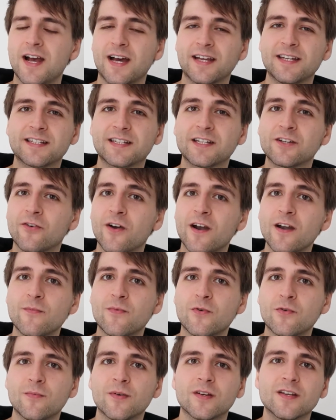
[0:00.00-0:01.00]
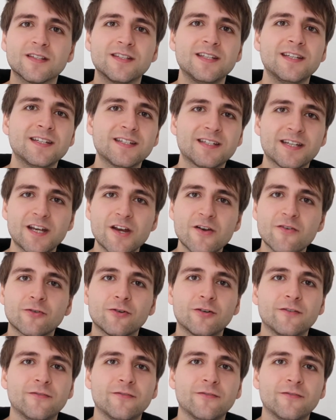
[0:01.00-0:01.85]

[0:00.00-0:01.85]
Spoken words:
and it's incredible because the interior